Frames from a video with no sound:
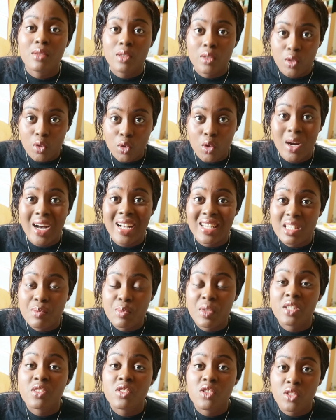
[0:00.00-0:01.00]
go and
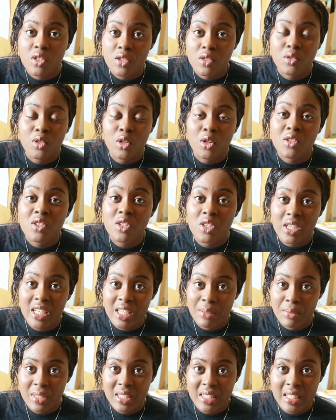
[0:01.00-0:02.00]
speak to your doctor
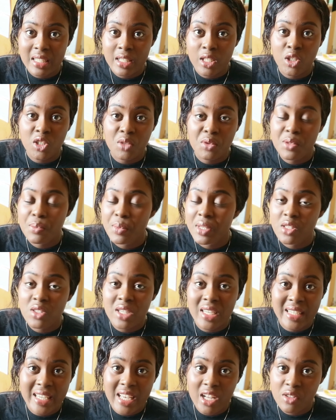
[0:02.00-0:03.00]
immediately, or speak to
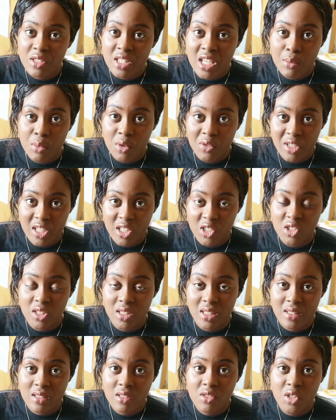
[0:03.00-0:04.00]
any healthcare
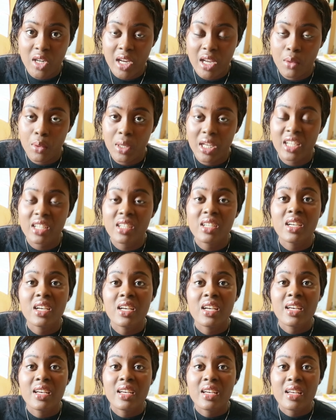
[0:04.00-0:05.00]
professional straight away.
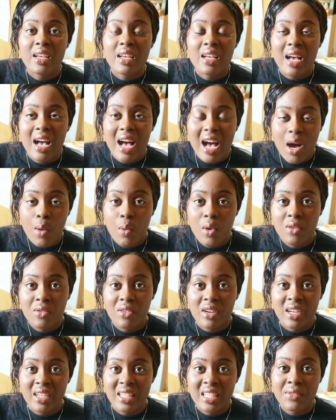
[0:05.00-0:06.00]

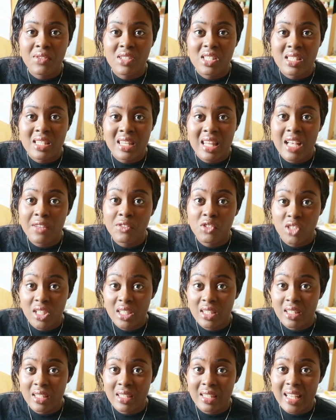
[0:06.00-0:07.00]
However, if it is
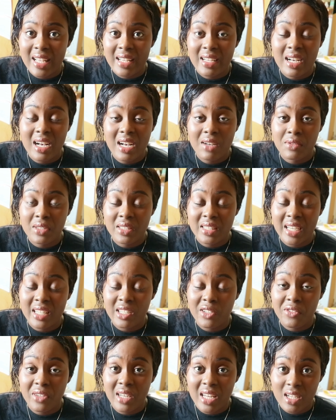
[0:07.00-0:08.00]
life-threatening, like having
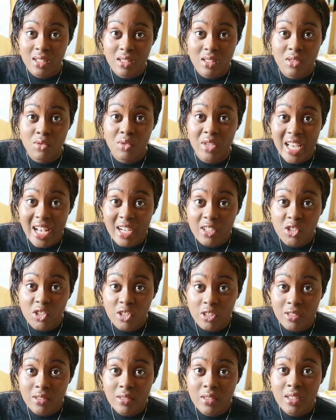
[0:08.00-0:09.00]
anaphylaxis
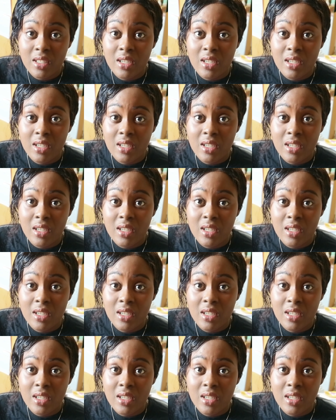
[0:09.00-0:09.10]
reaction,